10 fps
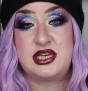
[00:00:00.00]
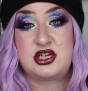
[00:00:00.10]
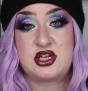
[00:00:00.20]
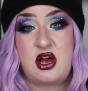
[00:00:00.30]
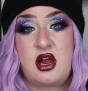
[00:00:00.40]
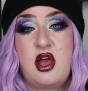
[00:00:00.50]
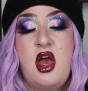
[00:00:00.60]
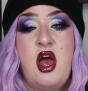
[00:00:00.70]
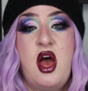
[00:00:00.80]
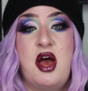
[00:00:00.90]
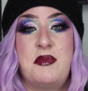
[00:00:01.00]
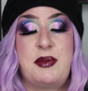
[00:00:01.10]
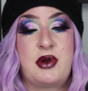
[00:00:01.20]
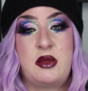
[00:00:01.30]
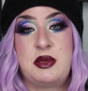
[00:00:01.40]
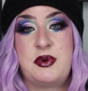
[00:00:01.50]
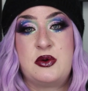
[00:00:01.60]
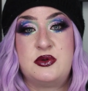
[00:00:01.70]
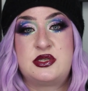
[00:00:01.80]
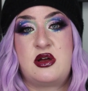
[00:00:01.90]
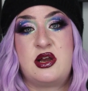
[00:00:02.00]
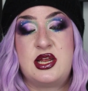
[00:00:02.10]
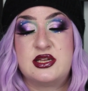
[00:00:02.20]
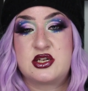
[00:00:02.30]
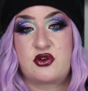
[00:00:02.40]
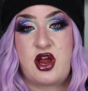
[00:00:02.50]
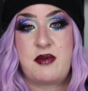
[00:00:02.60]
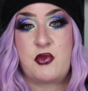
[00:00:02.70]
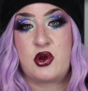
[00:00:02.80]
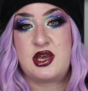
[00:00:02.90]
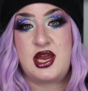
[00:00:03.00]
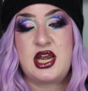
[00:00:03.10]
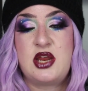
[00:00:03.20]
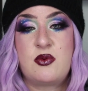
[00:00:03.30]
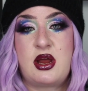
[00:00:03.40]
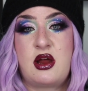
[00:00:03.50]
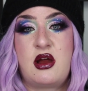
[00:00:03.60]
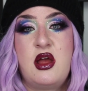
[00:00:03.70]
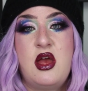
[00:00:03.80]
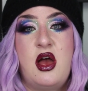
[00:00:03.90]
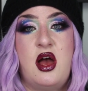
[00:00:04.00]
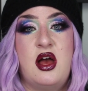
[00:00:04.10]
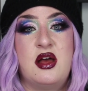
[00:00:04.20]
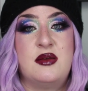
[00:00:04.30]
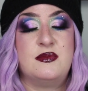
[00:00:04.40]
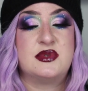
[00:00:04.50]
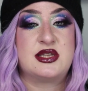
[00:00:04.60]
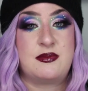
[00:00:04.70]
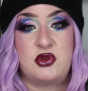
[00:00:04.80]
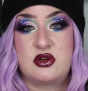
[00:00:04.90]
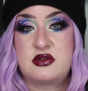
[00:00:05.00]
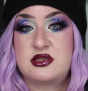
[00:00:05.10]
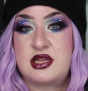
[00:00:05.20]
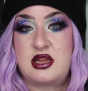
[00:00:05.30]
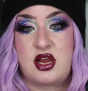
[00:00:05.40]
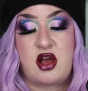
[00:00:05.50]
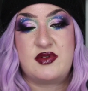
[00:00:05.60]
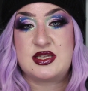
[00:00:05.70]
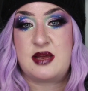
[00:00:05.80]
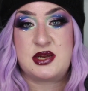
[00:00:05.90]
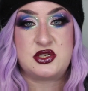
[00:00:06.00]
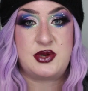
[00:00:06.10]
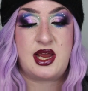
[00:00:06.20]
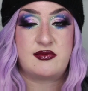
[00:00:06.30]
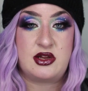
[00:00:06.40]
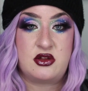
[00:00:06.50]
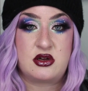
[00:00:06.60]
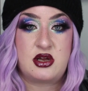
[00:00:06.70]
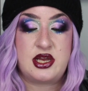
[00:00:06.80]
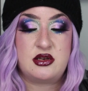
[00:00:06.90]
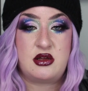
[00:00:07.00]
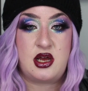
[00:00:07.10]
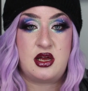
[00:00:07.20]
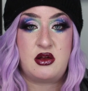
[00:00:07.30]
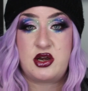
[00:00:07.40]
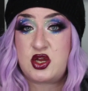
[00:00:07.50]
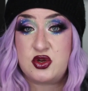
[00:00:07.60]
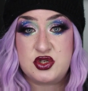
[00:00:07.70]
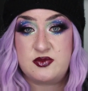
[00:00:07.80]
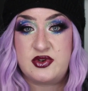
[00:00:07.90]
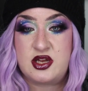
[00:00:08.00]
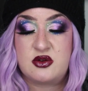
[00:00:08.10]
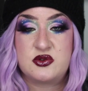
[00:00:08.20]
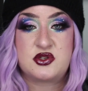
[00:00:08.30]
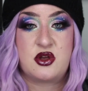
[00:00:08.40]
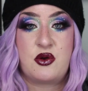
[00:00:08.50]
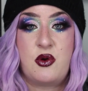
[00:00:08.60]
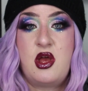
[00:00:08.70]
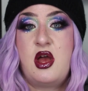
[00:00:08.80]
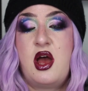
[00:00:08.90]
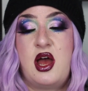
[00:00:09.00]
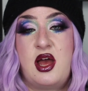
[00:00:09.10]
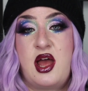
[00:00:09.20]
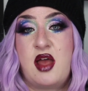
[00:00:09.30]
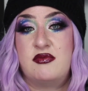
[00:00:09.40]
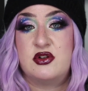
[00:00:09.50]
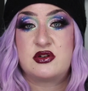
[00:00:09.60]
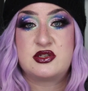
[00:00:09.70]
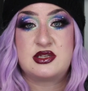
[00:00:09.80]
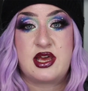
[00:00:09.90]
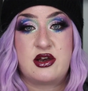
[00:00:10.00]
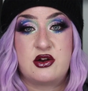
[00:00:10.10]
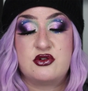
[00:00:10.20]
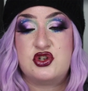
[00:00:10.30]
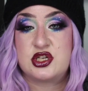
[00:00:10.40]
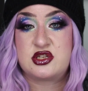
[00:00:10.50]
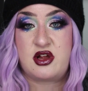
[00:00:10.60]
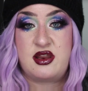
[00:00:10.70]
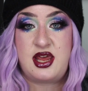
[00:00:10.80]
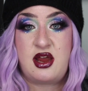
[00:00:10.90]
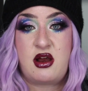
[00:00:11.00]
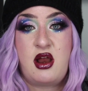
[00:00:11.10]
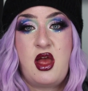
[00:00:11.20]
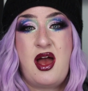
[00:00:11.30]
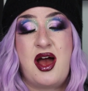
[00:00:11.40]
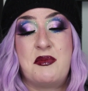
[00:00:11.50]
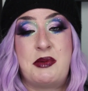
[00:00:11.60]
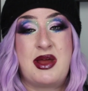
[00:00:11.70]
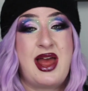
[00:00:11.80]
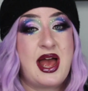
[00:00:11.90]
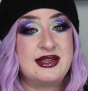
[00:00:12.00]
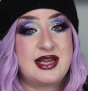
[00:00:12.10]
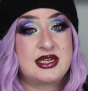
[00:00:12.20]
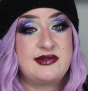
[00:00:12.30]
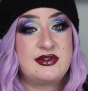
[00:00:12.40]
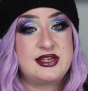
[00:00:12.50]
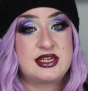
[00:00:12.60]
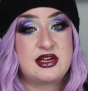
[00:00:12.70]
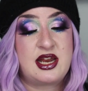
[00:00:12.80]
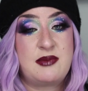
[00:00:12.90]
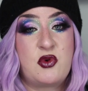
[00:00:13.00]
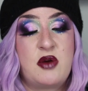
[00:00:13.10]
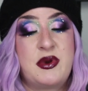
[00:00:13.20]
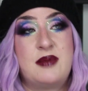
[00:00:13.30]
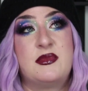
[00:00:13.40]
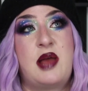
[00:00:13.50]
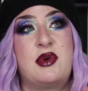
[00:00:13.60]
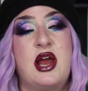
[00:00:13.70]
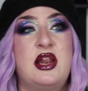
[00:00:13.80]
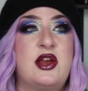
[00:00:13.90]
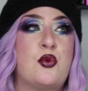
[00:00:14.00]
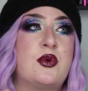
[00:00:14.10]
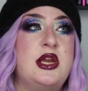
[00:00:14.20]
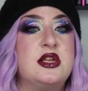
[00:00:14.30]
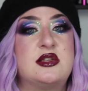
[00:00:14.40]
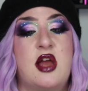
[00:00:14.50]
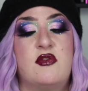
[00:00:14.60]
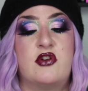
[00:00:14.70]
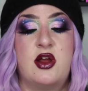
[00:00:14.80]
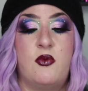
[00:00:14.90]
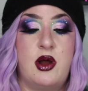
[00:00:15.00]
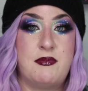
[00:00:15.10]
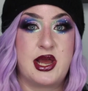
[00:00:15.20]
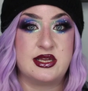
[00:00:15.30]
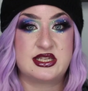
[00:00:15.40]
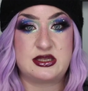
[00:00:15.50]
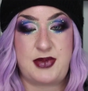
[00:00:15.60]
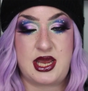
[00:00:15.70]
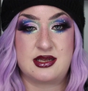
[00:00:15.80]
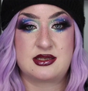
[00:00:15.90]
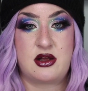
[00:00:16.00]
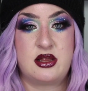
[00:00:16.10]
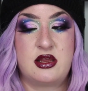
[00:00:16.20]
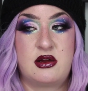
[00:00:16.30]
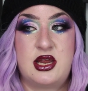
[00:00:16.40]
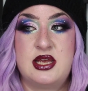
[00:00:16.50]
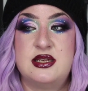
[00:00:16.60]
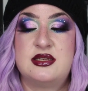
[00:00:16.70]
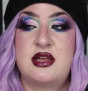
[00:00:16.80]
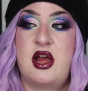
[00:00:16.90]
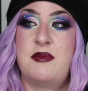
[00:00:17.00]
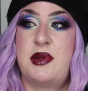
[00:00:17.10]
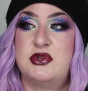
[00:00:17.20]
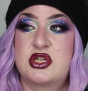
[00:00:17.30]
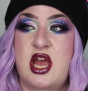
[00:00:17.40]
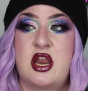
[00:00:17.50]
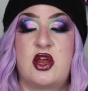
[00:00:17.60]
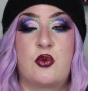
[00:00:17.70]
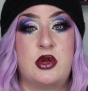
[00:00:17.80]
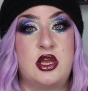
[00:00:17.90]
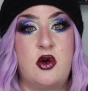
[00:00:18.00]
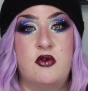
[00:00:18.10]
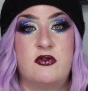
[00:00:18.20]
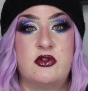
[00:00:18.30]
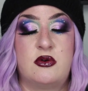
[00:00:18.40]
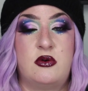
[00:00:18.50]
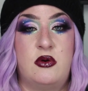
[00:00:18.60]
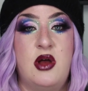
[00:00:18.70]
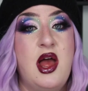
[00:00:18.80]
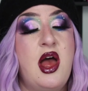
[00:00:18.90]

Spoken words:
TikTok. I probably post on Instagram more than anywhere. Some looks that, like, obviously I'm not doing every look on the YouTube videos, so I have looks that are just on there. I'm not as active on TikTok anymore, but I'm kind of like rediscovering what my space on there is. I'm just kind of like really over the whole,